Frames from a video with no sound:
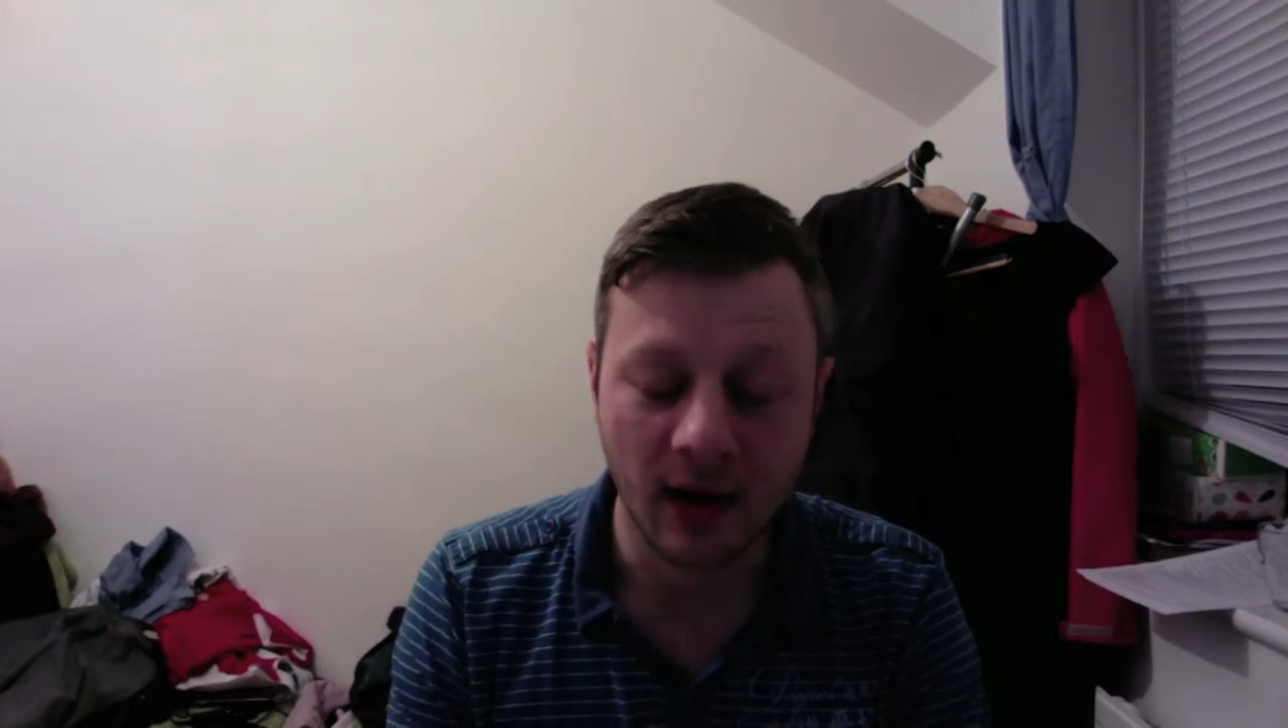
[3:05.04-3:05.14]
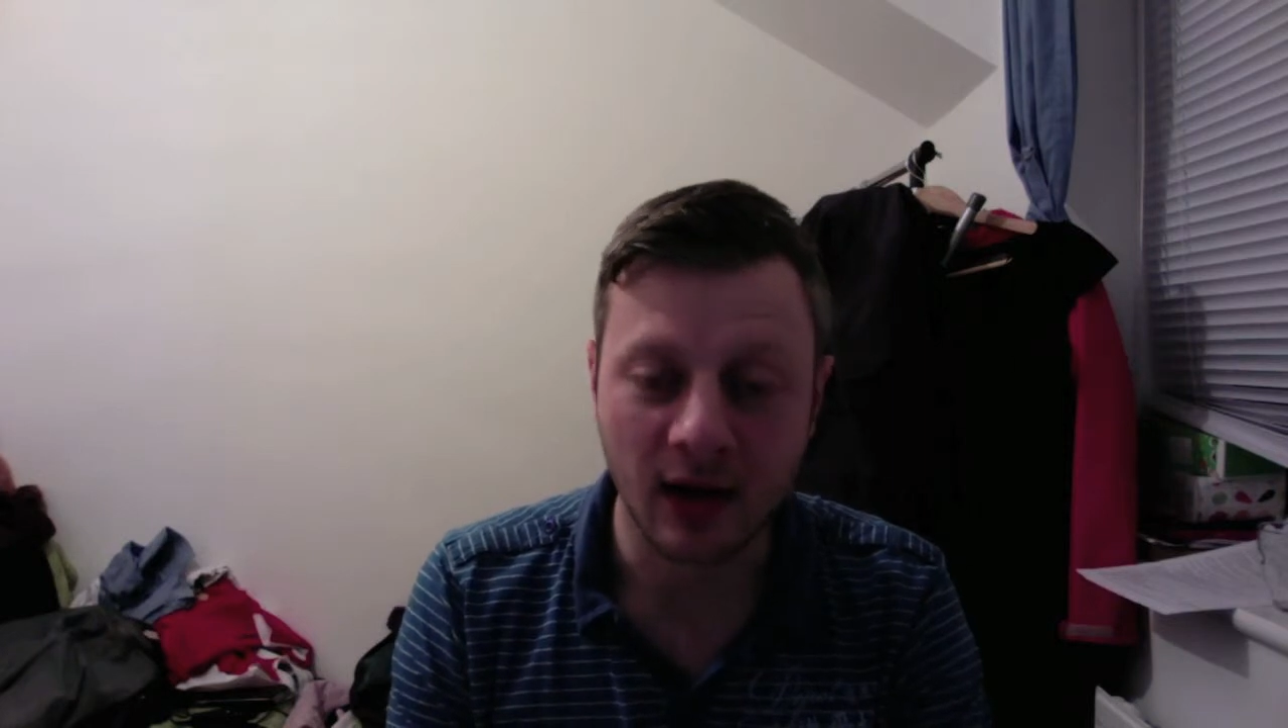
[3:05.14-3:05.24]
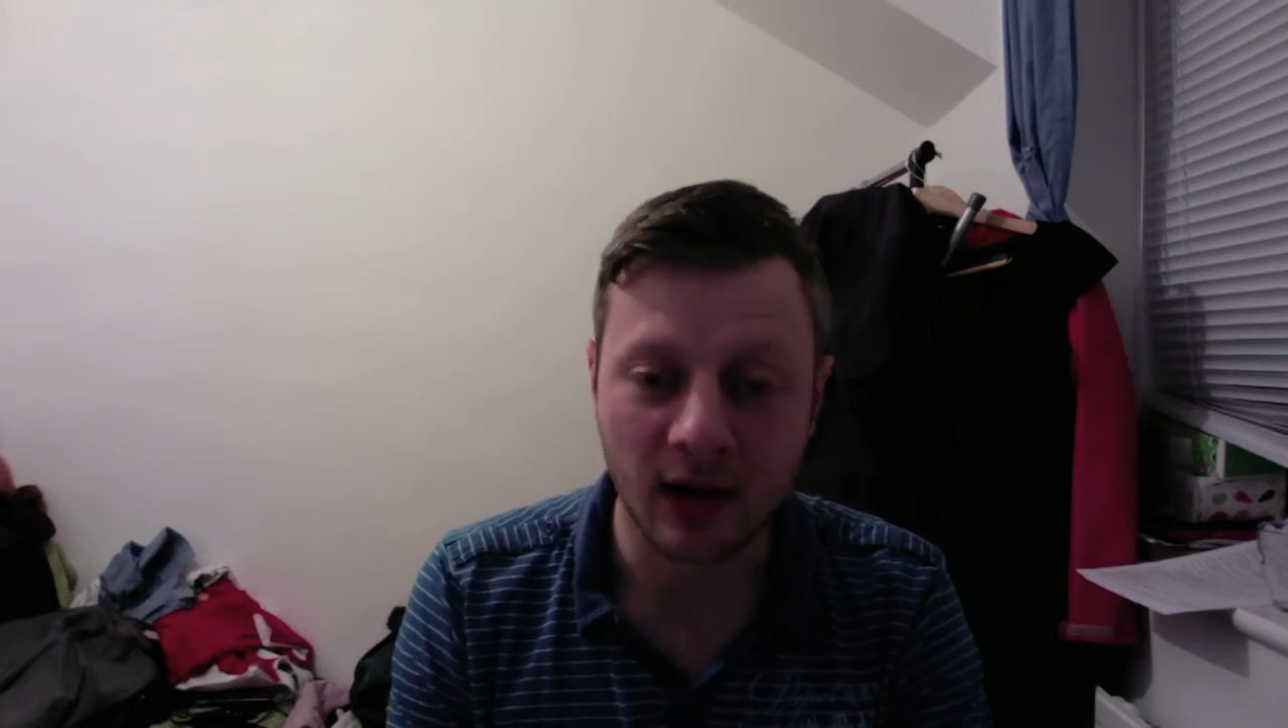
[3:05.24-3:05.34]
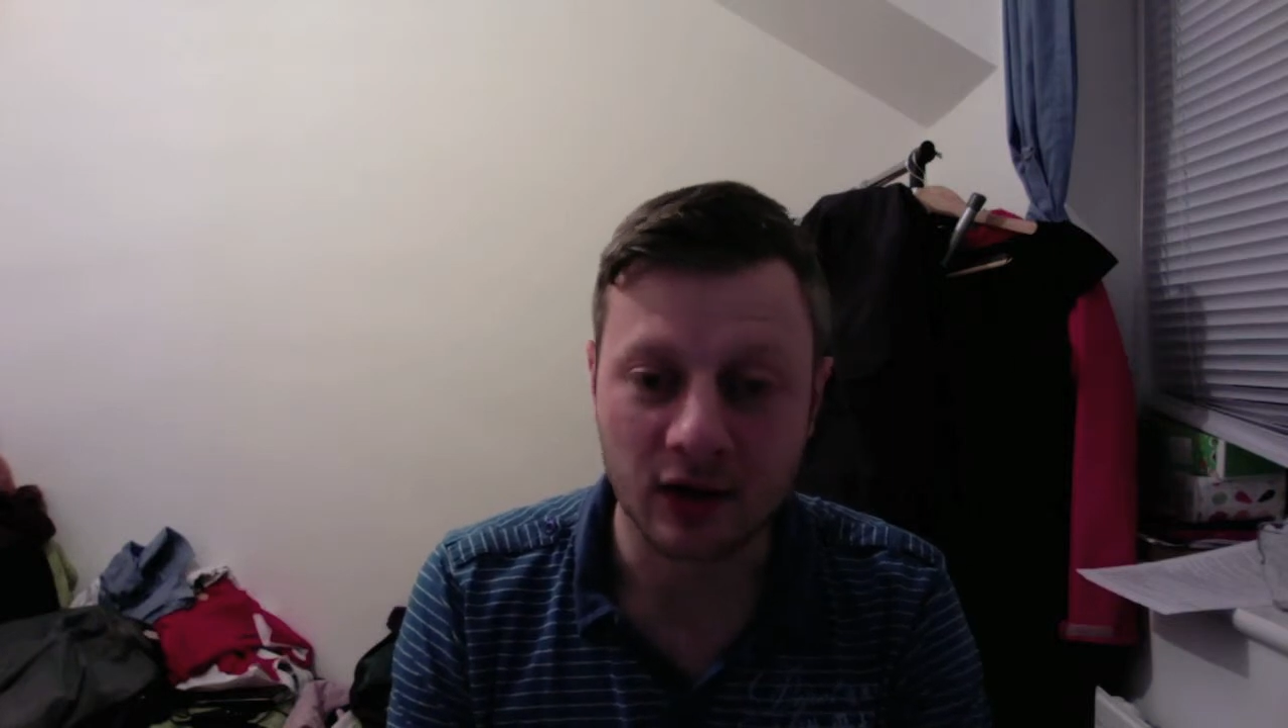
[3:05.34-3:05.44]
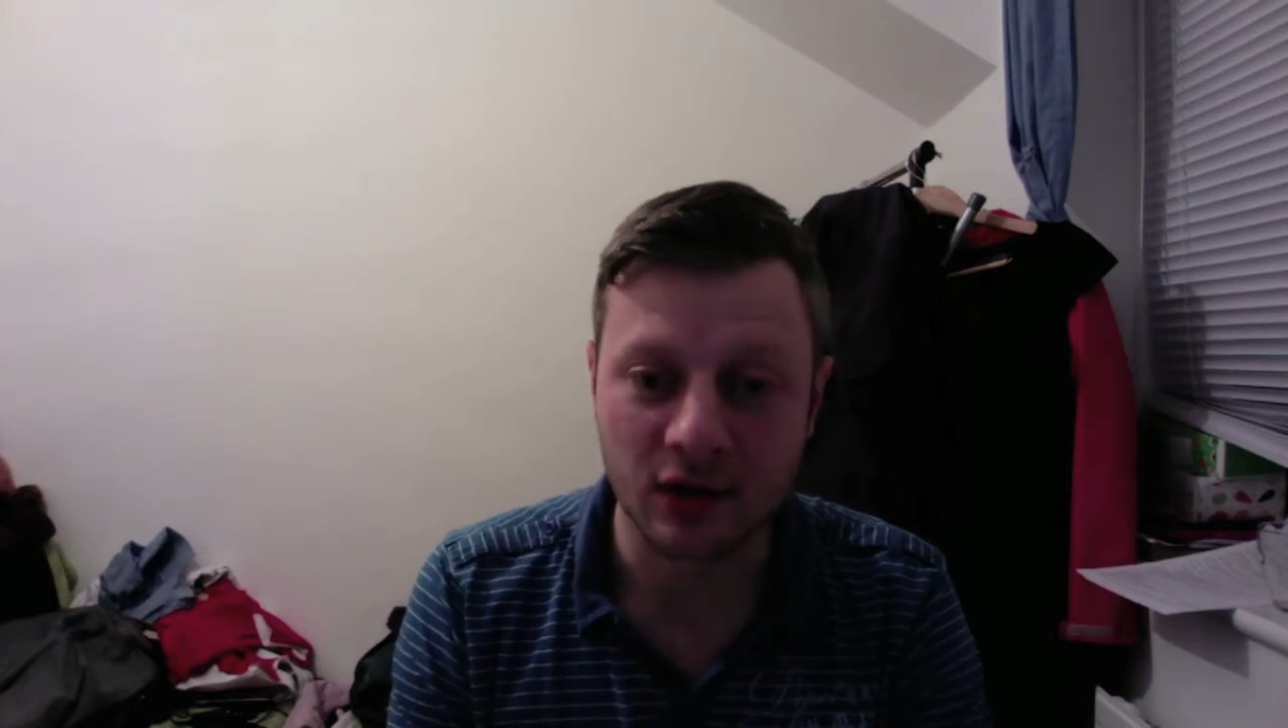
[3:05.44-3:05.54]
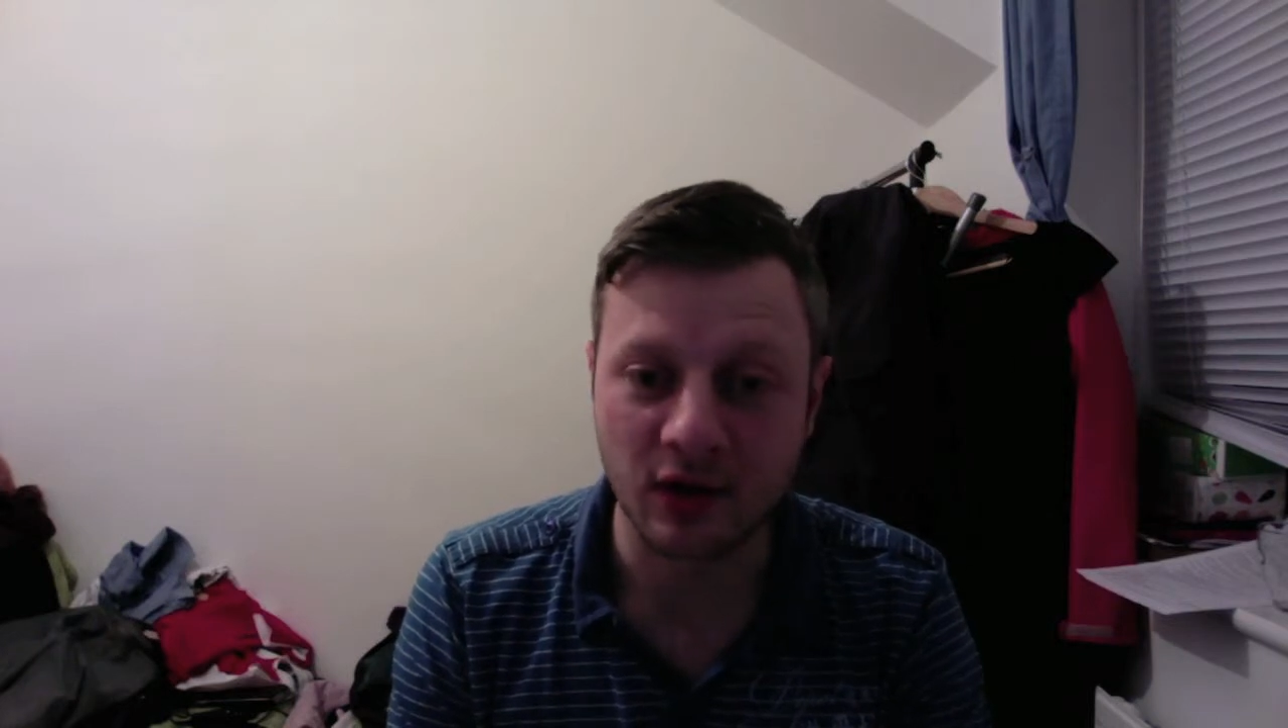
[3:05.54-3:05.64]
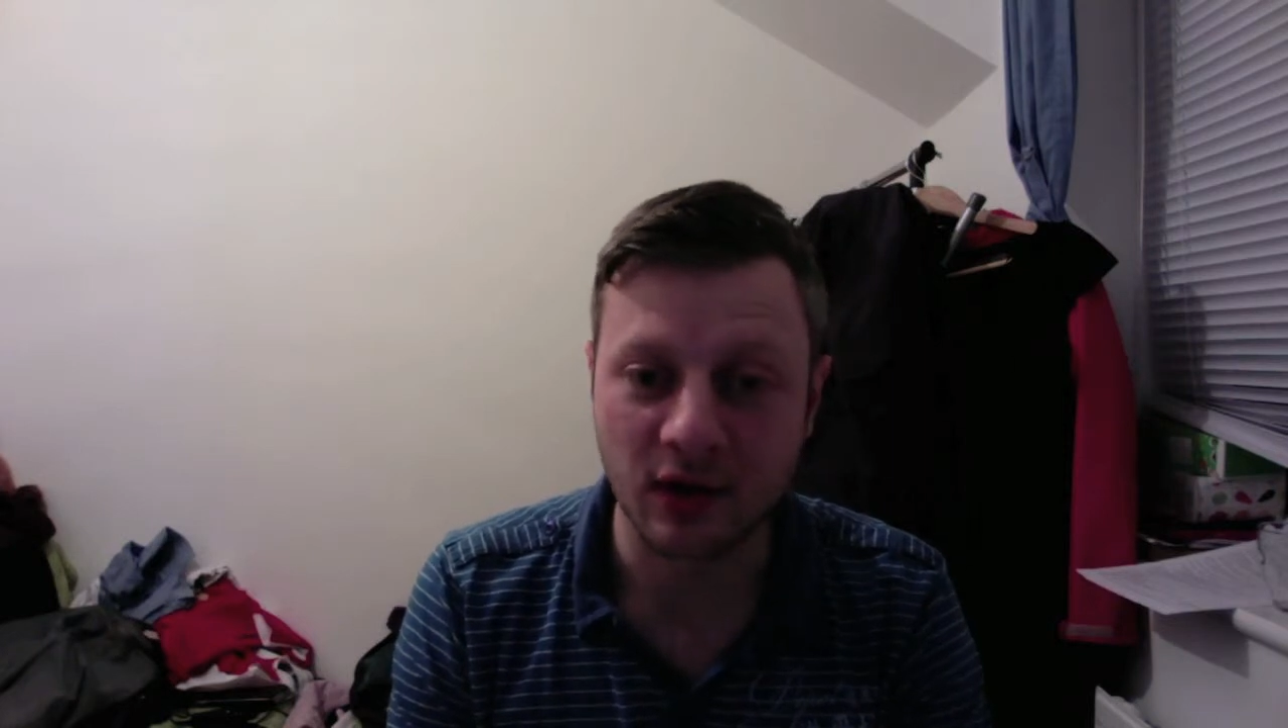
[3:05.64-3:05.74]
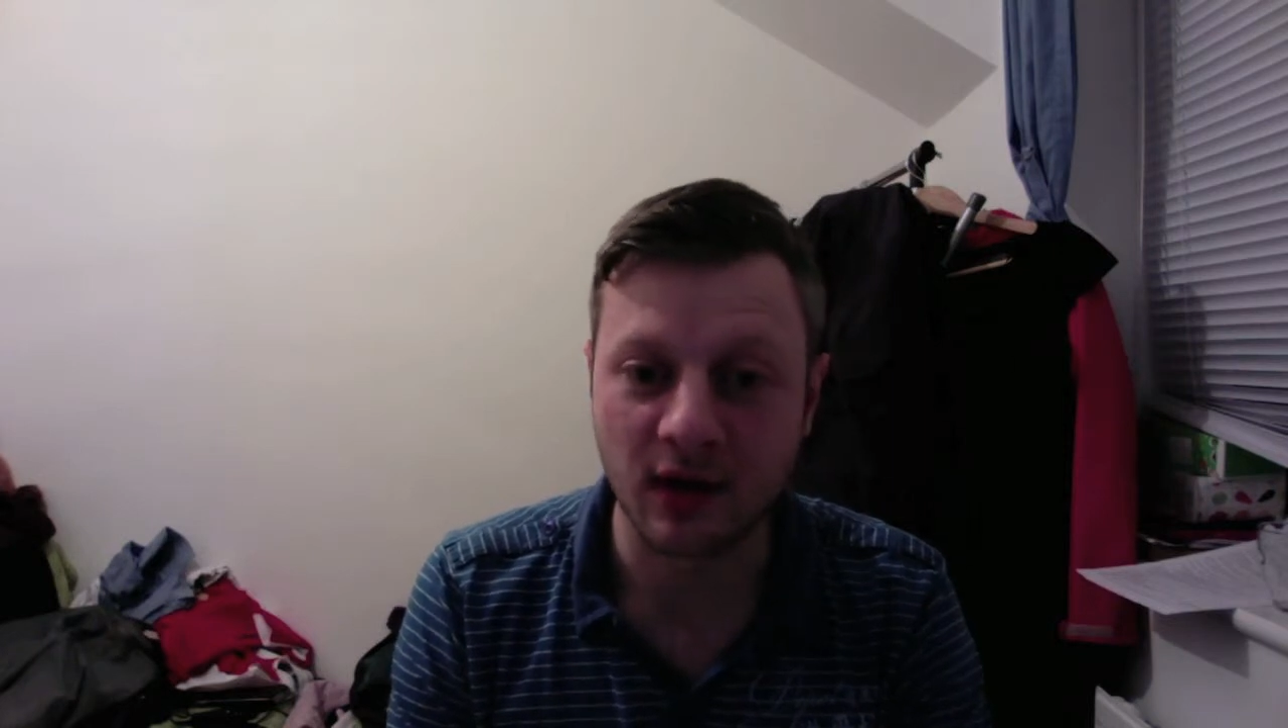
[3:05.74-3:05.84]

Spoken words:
And I just think